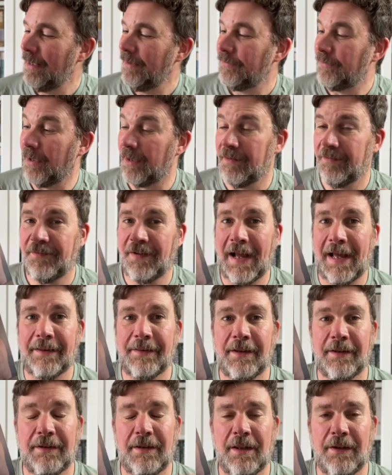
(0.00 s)
So the fact
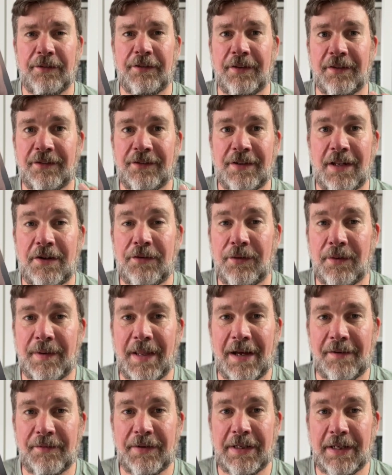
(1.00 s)
that the success of
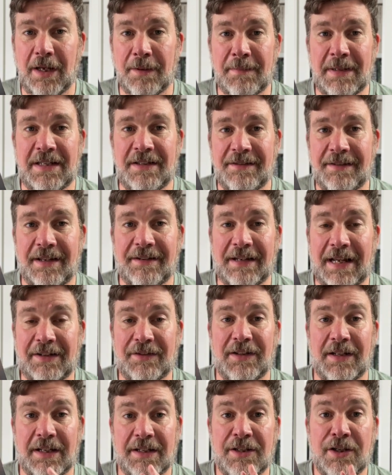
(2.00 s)
that video means there's
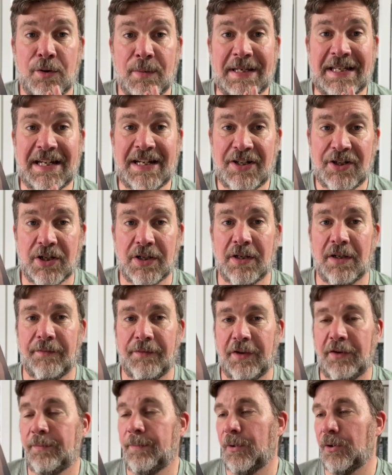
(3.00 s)
actually a new edition of
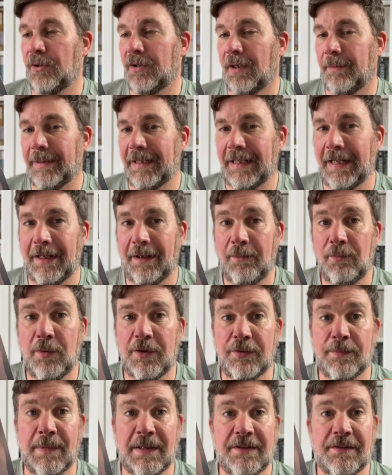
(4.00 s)
this book coming out,
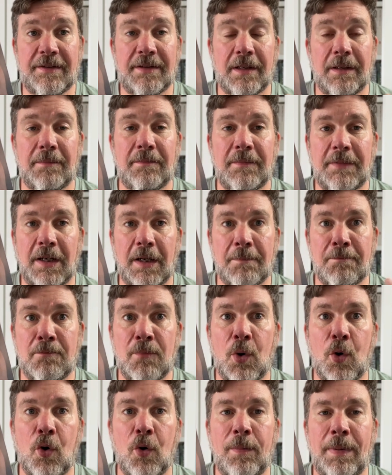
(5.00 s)
which means that, you know,
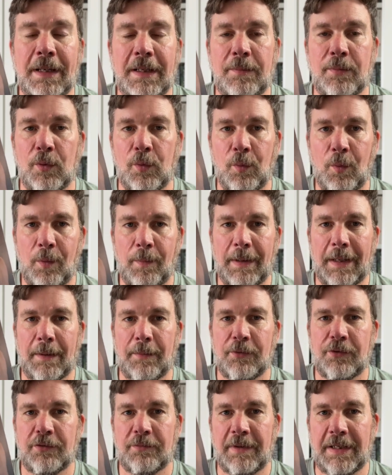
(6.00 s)
more people will be
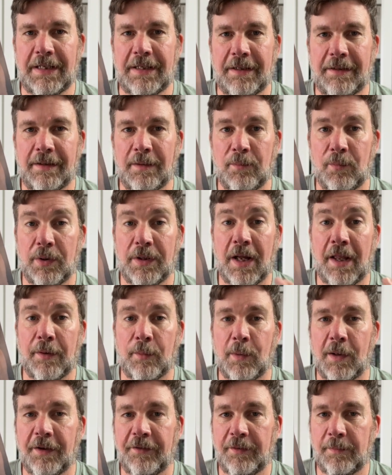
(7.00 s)
able to read it than would
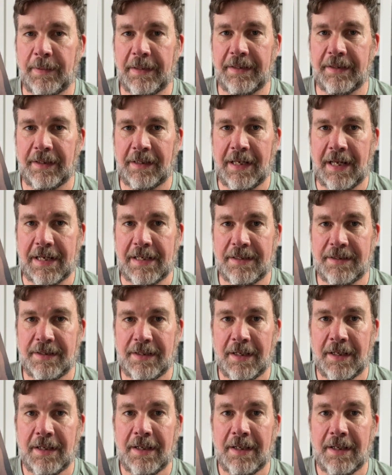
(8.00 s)
otherwise have been the case,